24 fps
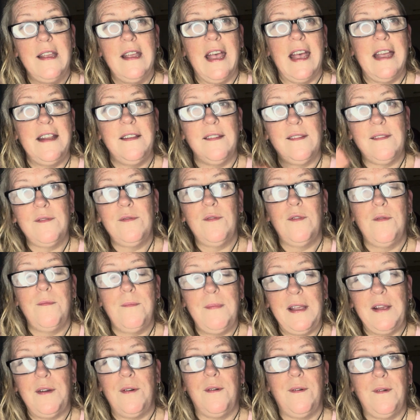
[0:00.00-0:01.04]
And it's not
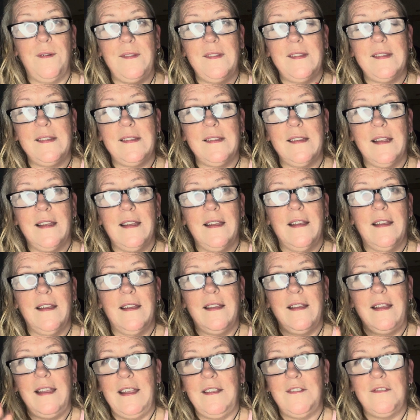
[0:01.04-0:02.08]
because
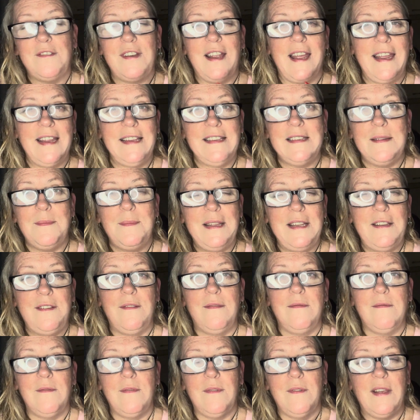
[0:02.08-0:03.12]
he's trying to be
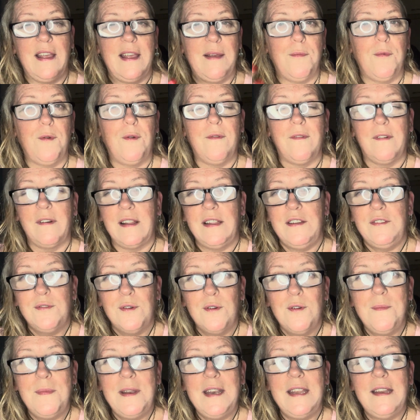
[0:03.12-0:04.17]
overly
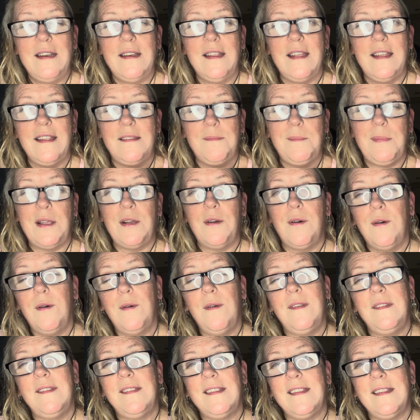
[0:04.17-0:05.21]
dominant, it's
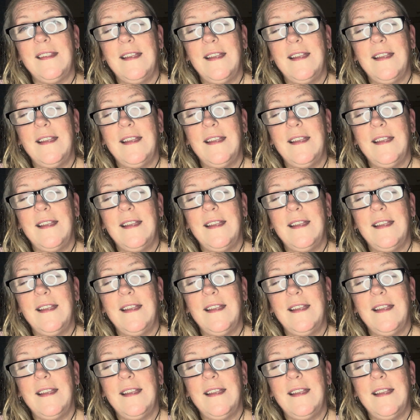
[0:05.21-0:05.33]
because